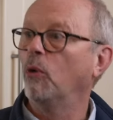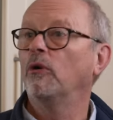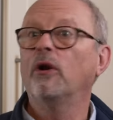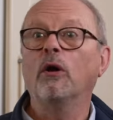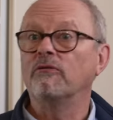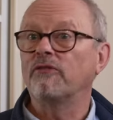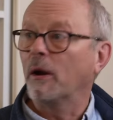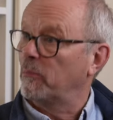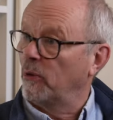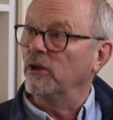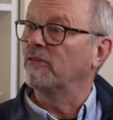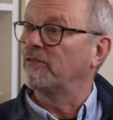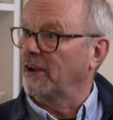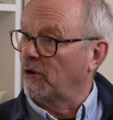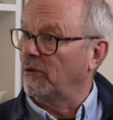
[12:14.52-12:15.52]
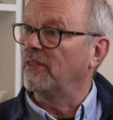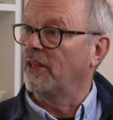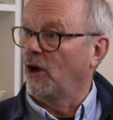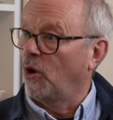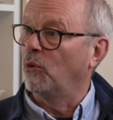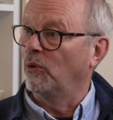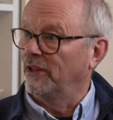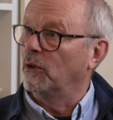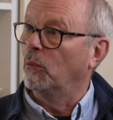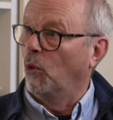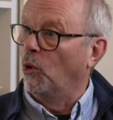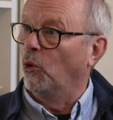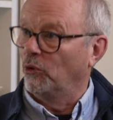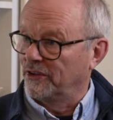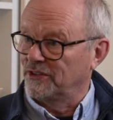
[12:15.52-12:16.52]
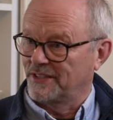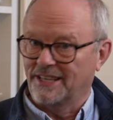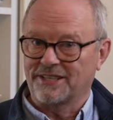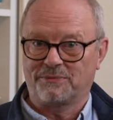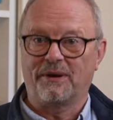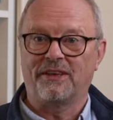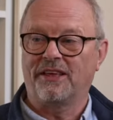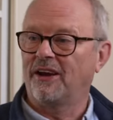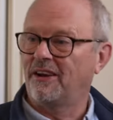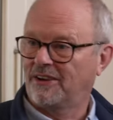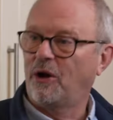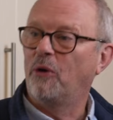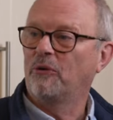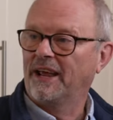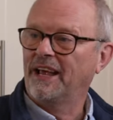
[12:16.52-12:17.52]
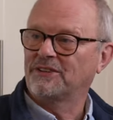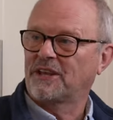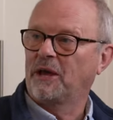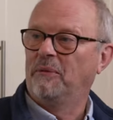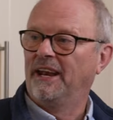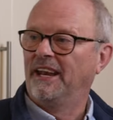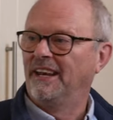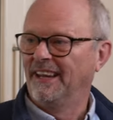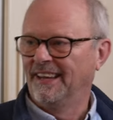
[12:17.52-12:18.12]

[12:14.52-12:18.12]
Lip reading: Or no, in fact, put your finger in the hole in the wall because that's where the cold air is coming in.